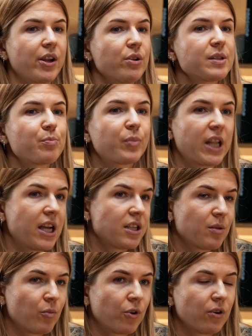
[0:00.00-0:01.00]
there's
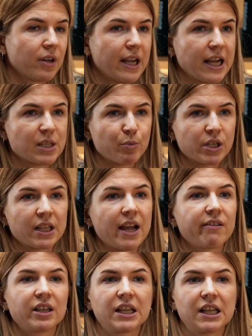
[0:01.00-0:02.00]
plenty more expert-level